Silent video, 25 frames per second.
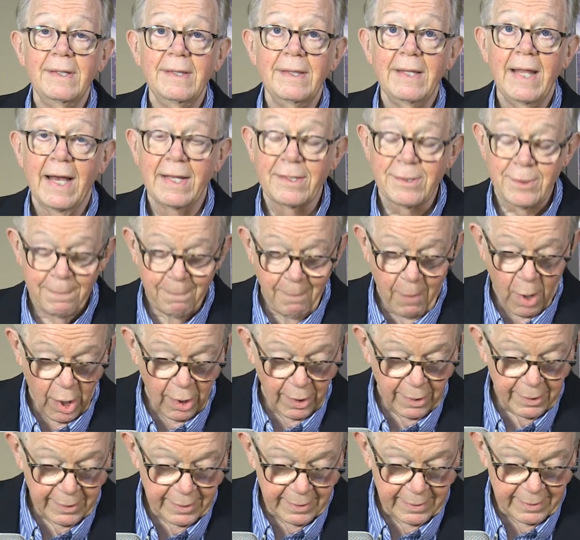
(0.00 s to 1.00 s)
That's
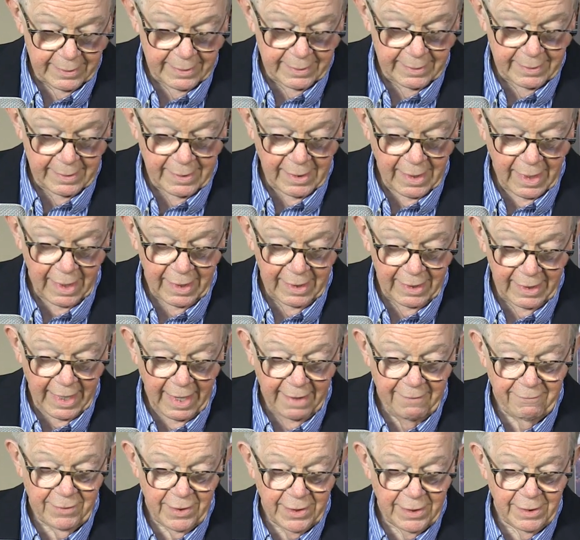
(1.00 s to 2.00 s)
Mark
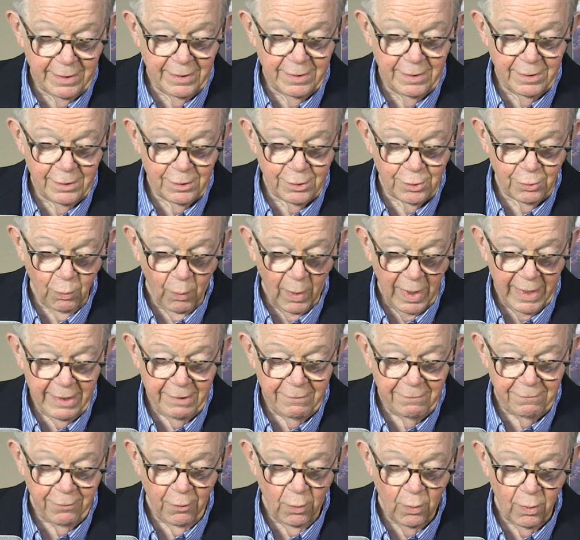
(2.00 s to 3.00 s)

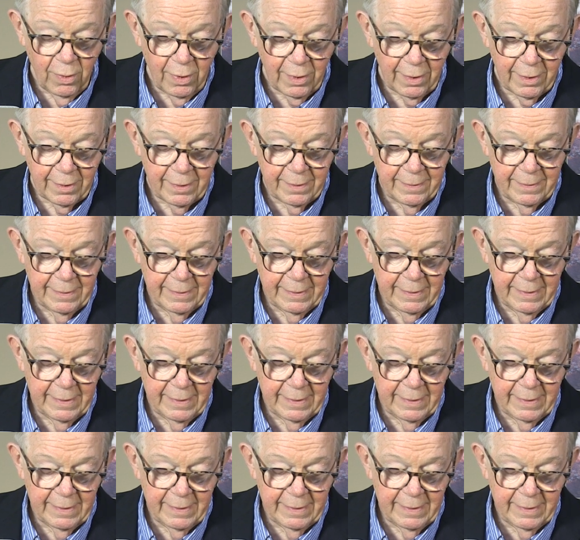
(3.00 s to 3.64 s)
11:24.